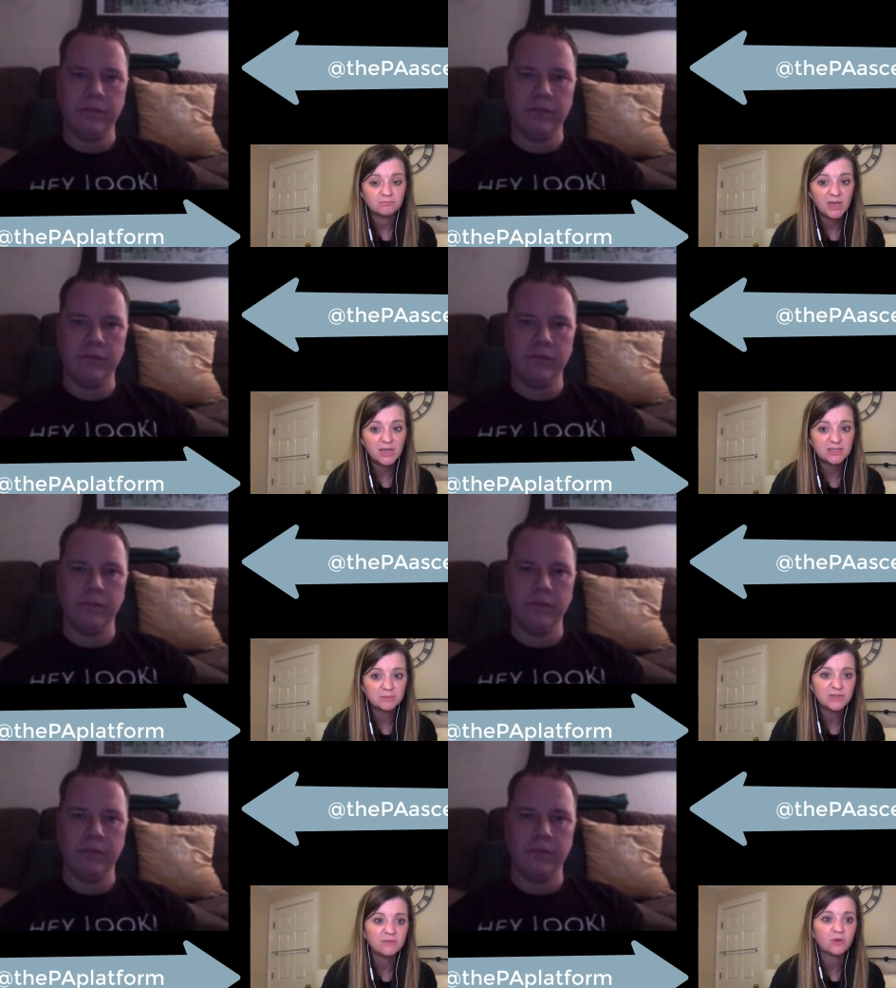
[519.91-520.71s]
Speaker 1: makes
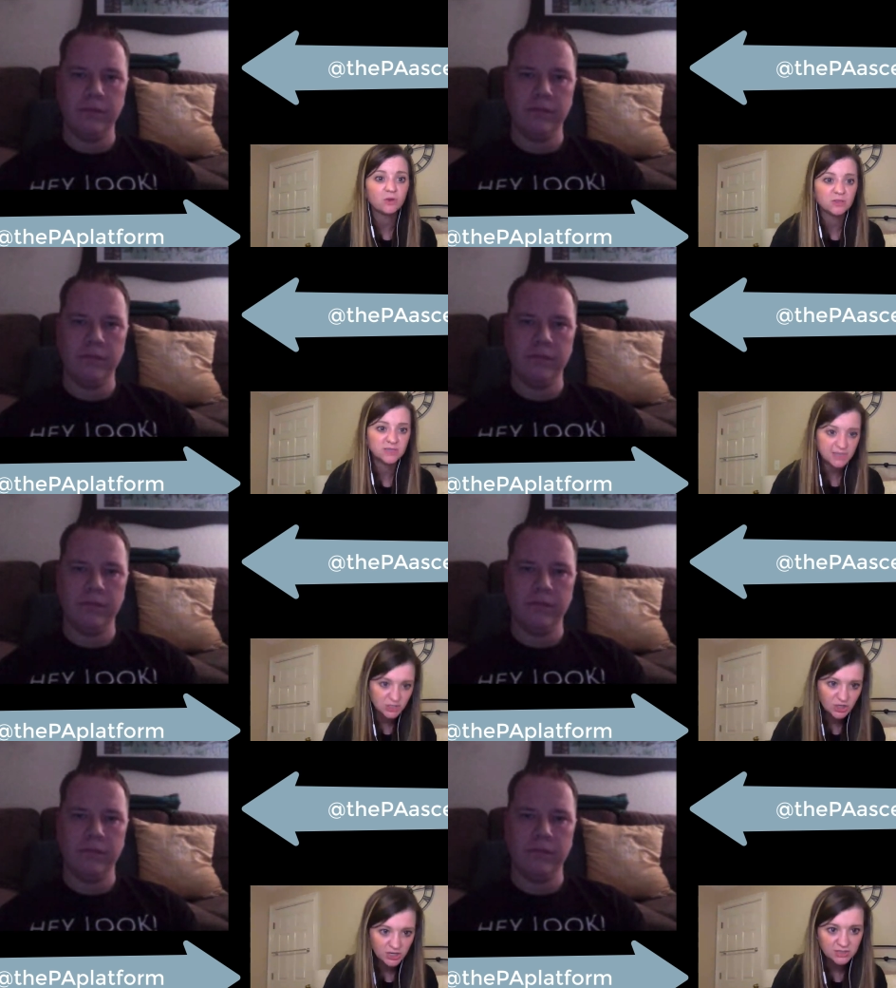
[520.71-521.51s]
some difficult
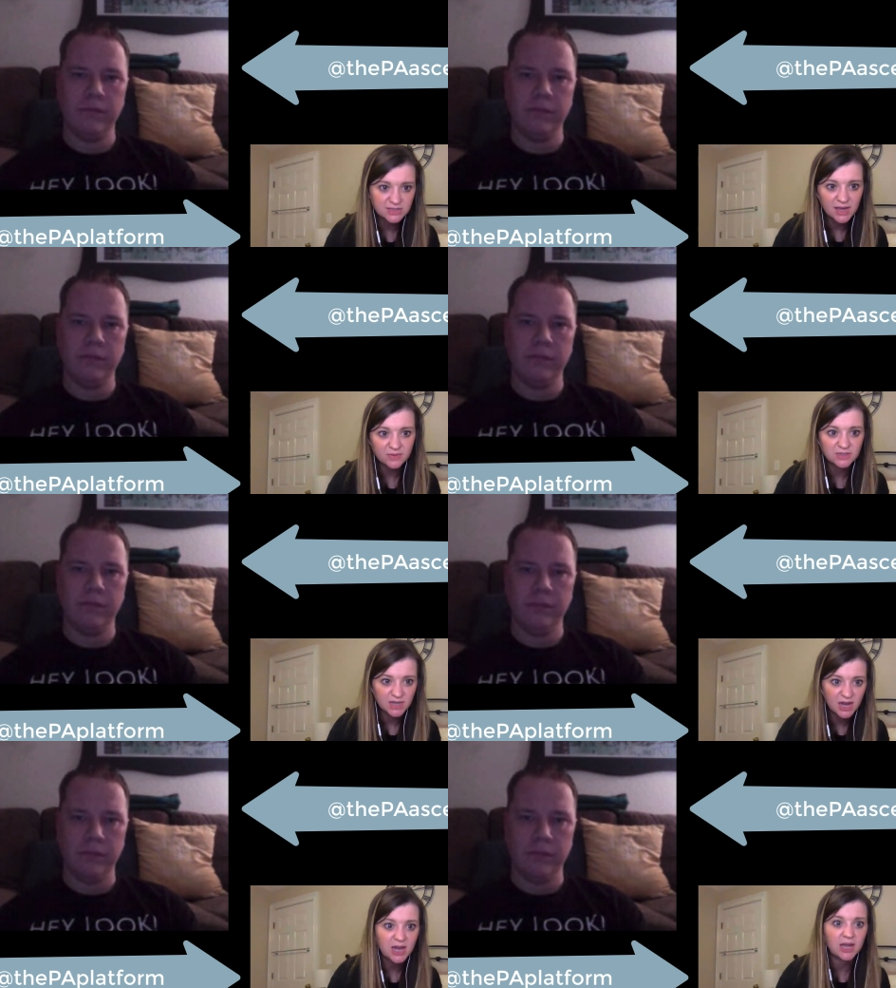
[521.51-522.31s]
decisions at the
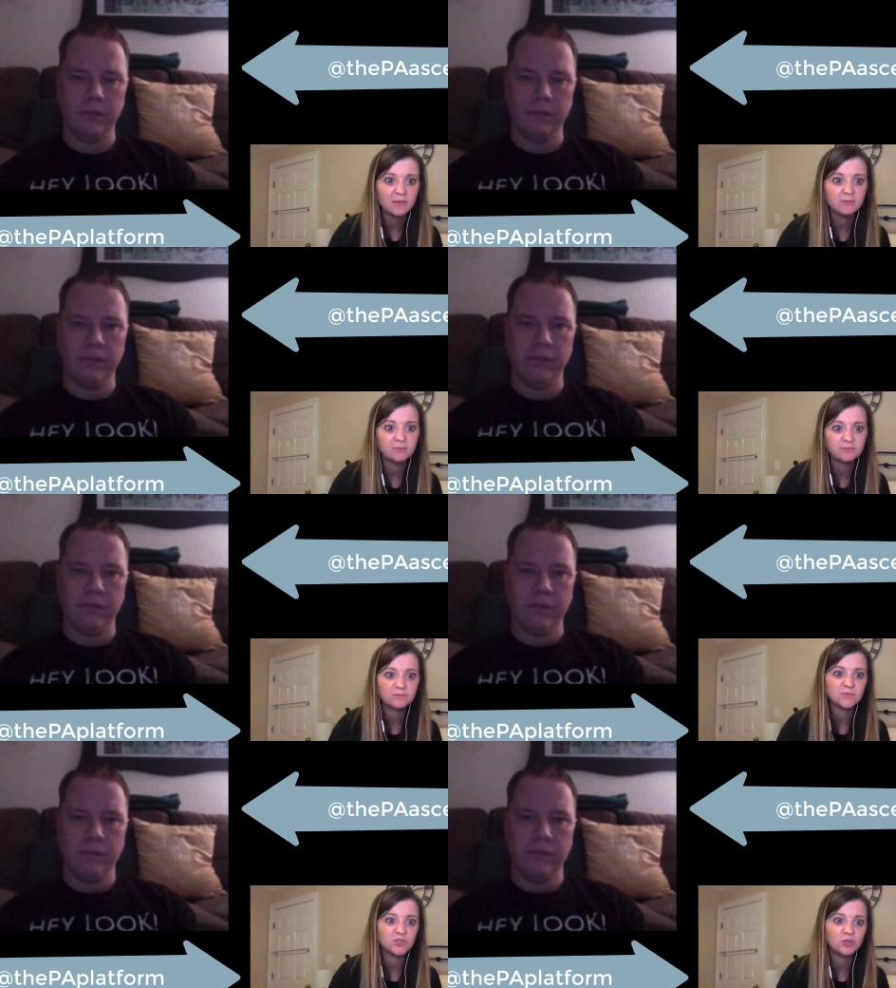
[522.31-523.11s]
time
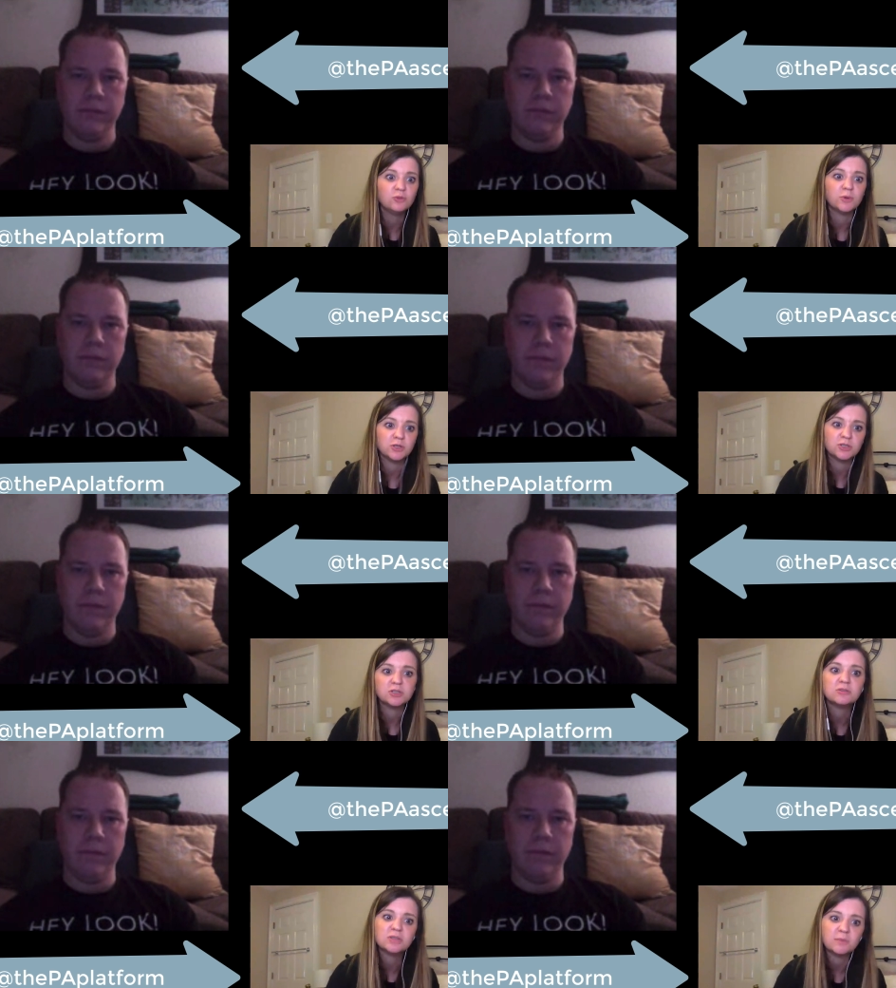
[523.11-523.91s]
to
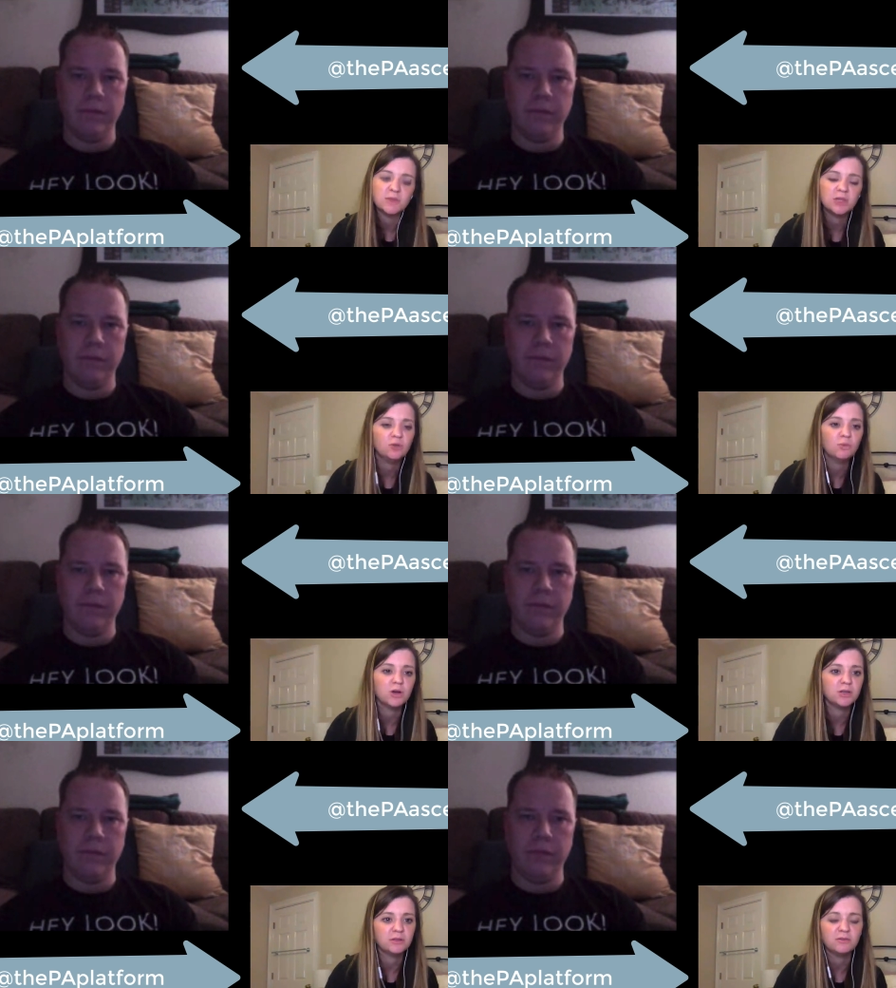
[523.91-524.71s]
pursue something you
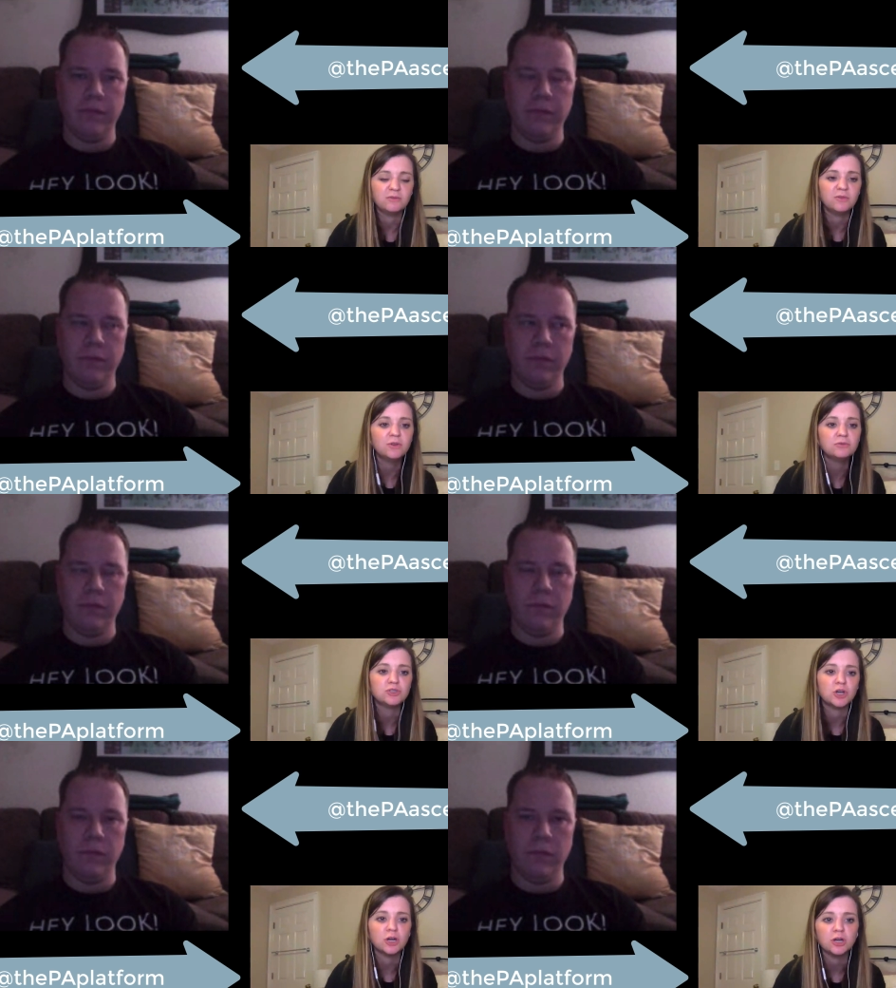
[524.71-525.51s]
want in the
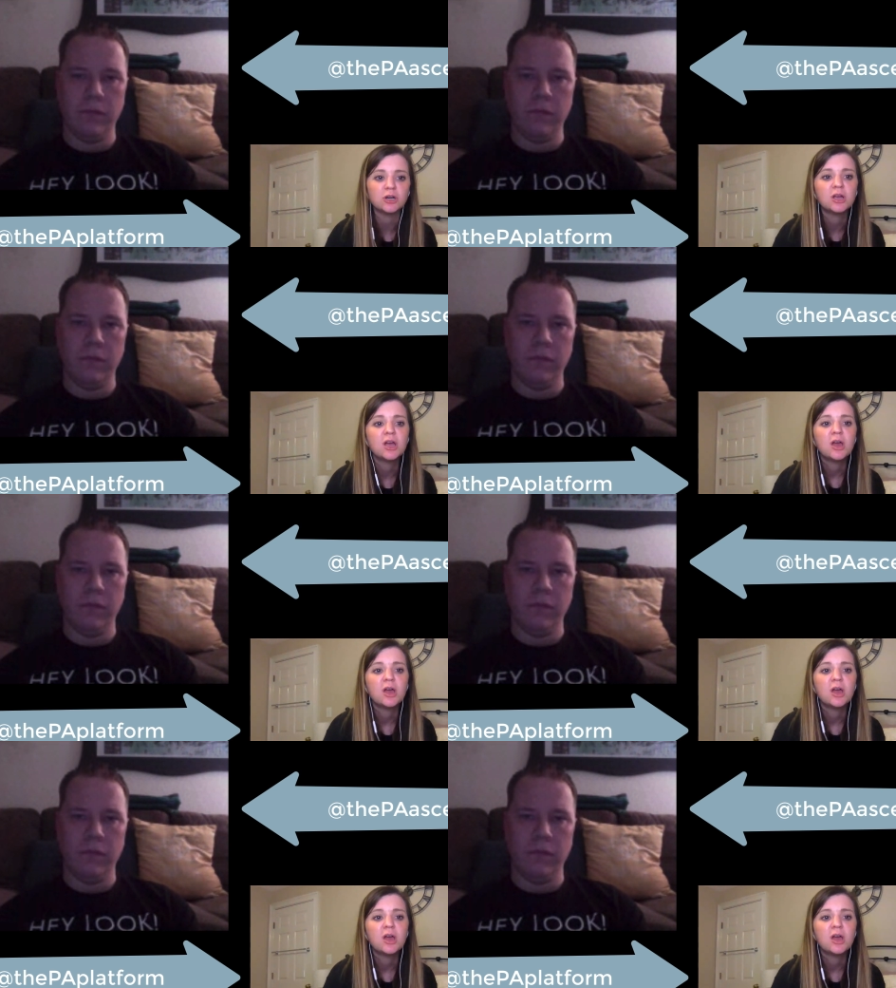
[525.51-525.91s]
future.